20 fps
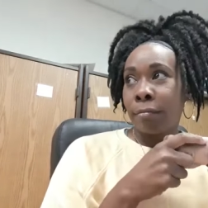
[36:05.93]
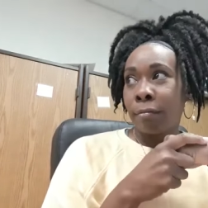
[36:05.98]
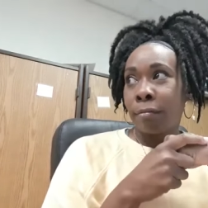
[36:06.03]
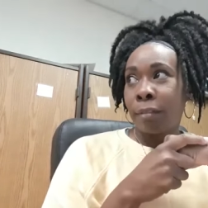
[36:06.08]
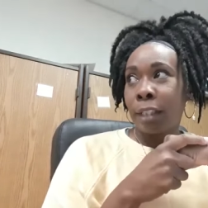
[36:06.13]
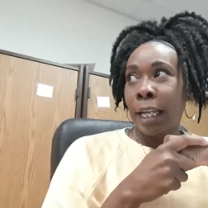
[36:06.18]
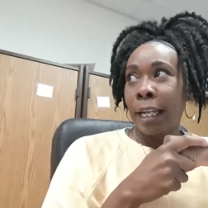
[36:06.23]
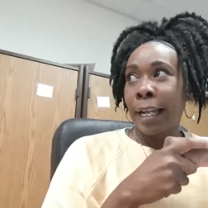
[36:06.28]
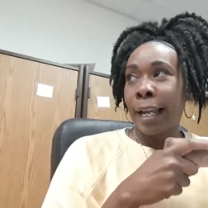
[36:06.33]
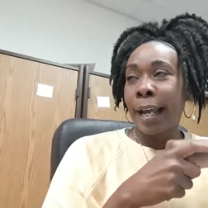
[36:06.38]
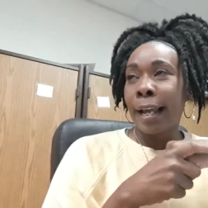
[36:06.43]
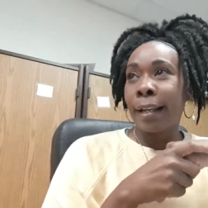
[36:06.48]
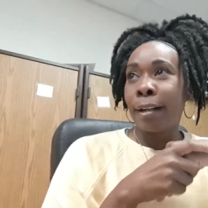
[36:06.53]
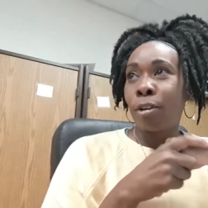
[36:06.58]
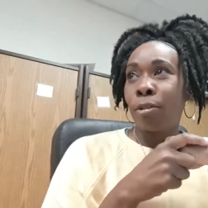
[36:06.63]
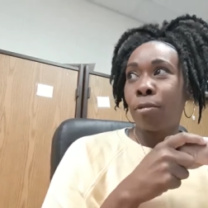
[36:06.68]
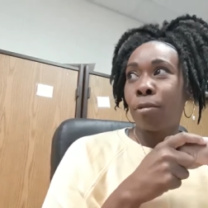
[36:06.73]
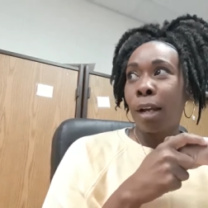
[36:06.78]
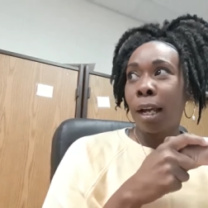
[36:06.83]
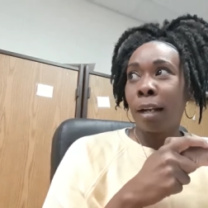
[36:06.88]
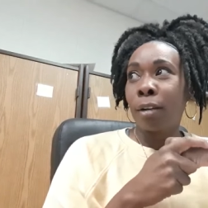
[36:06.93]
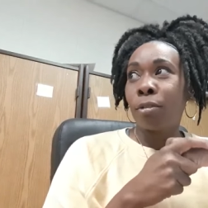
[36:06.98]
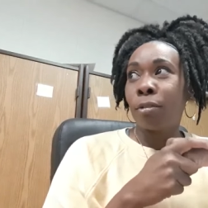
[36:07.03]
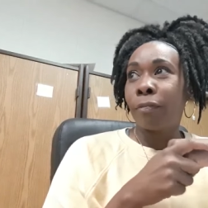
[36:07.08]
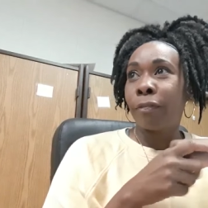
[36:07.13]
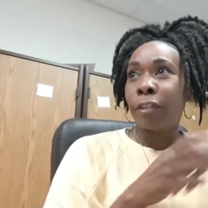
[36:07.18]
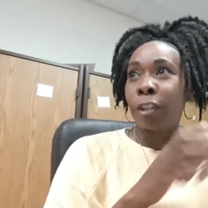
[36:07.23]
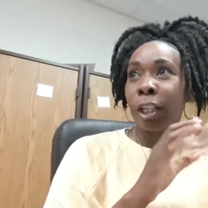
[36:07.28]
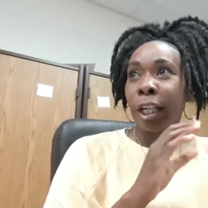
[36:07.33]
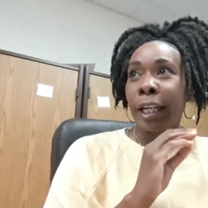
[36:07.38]
Like I don't I
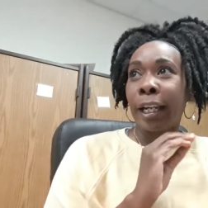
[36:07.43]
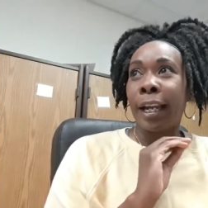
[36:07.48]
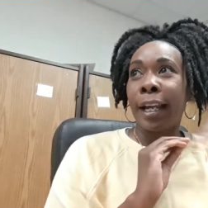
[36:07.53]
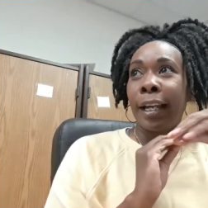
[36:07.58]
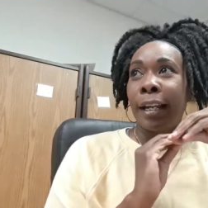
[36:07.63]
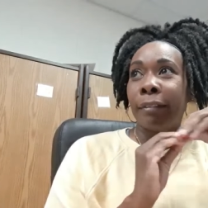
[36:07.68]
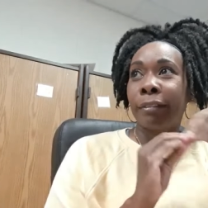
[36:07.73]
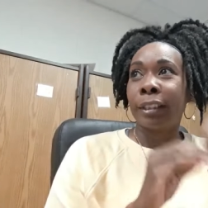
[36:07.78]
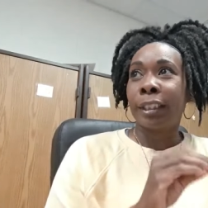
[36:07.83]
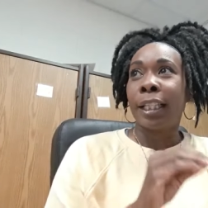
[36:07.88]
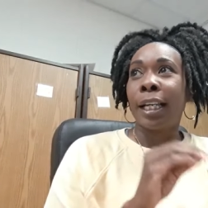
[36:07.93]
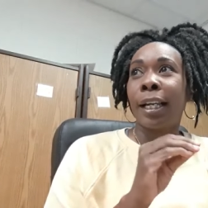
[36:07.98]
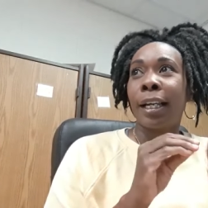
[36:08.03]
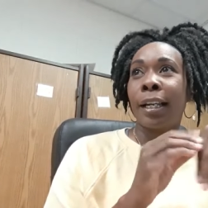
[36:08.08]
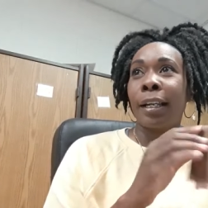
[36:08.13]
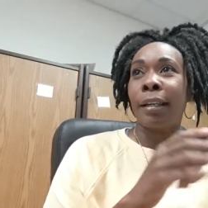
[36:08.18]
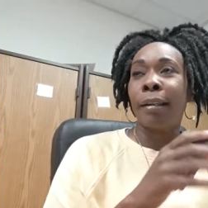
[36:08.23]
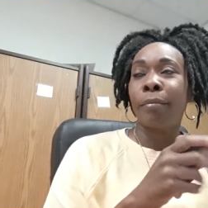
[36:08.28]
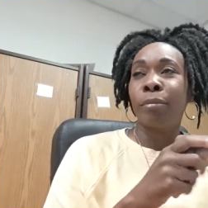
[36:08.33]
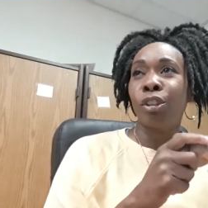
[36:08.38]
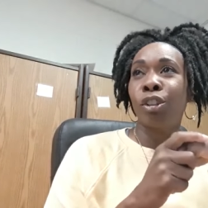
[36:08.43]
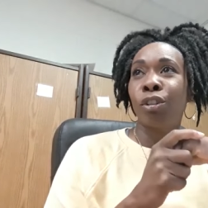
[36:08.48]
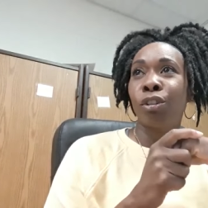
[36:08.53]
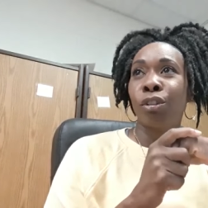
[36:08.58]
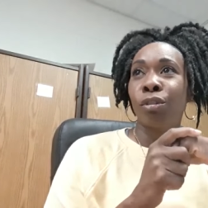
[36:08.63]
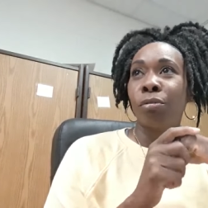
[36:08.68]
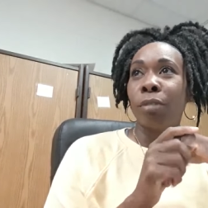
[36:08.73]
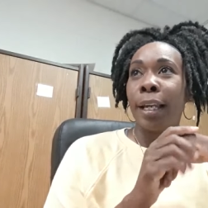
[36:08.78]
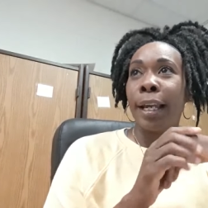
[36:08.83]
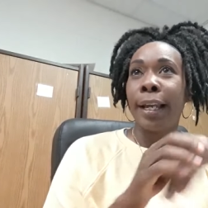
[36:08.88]
don't feel like I have time to
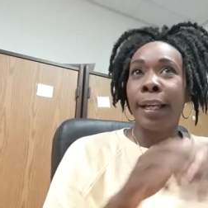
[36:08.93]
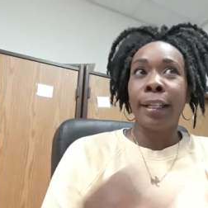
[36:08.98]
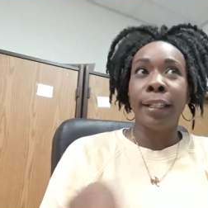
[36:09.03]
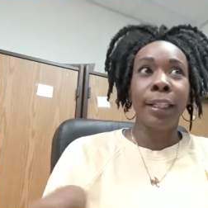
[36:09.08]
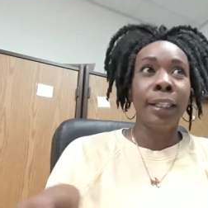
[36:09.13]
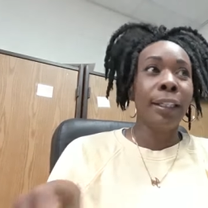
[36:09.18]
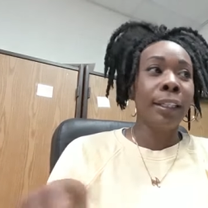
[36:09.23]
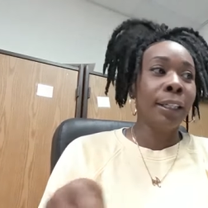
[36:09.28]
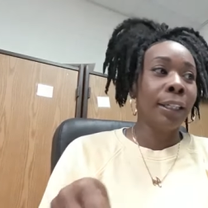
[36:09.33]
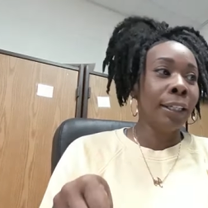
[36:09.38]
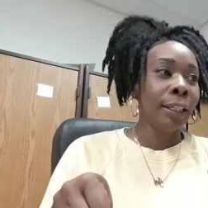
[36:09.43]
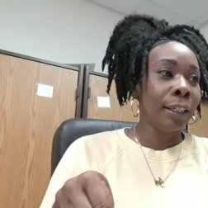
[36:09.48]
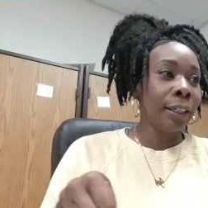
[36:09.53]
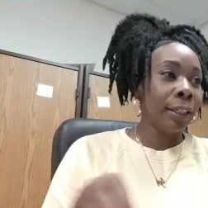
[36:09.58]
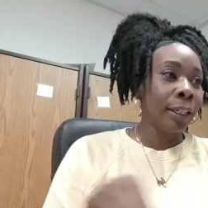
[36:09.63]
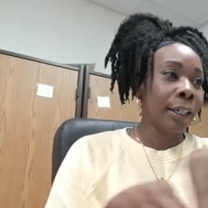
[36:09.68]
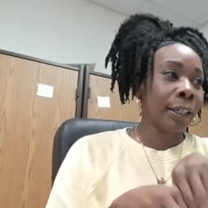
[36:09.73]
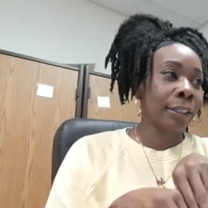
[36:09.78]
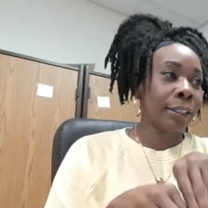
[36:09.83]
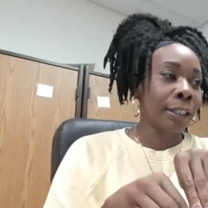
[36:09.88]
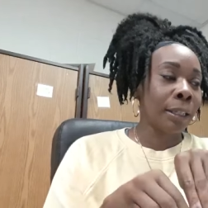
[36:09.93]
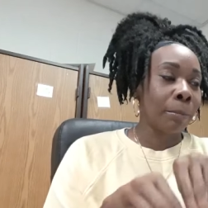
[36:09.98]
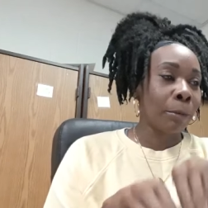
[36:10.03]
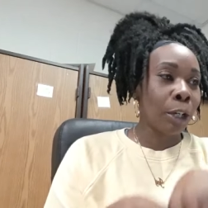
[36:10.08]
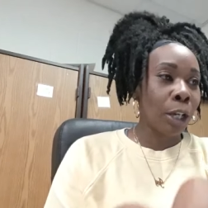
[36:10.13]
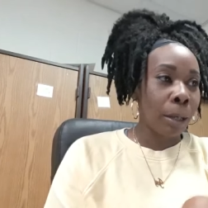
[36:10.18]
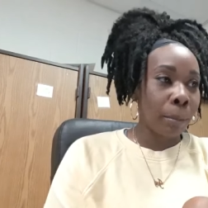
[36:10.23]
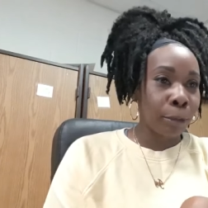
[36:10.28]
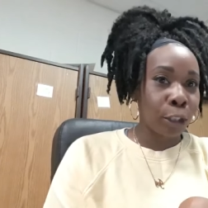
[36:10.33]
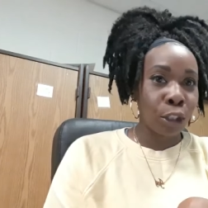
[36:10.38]
do anything except
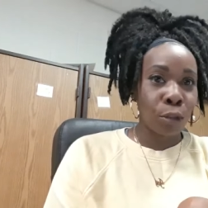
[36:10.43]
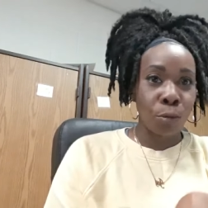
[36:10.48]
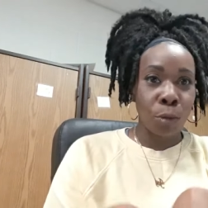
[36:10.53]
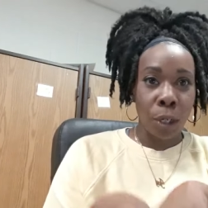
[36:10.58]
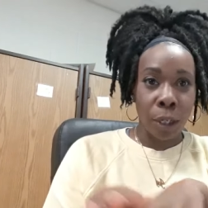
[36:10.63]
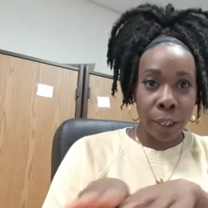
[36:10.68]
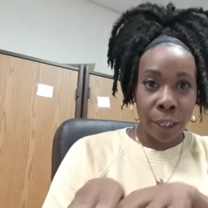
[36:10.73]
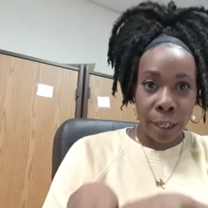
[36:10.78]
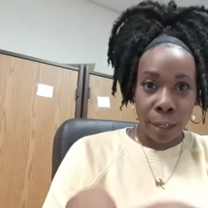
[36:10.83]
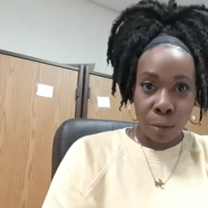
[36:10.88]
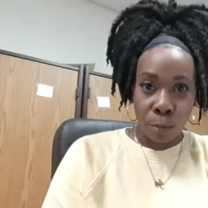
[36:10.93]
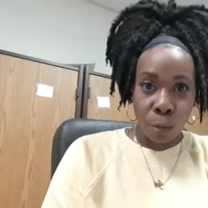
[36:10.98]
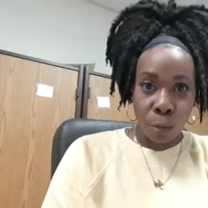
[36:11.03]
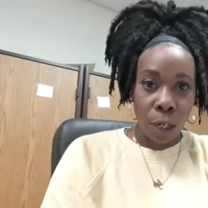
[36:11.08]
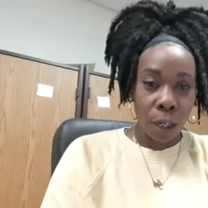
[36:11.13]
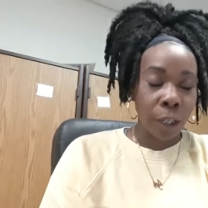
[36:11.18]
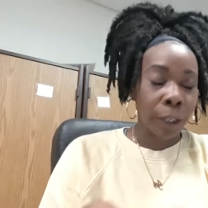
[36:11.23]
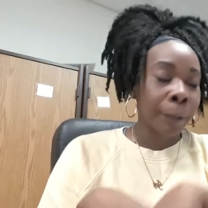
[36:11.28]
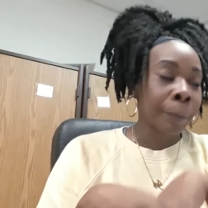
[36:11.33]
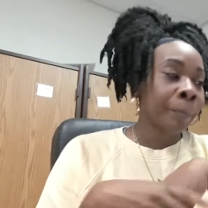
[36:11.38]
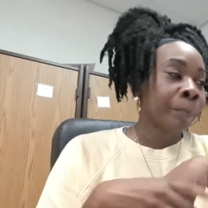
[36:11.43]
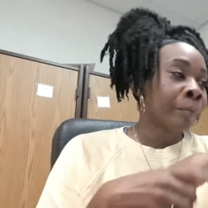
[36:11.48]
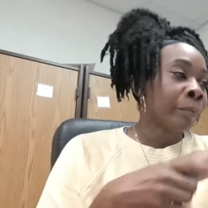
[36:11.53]
come to work and work.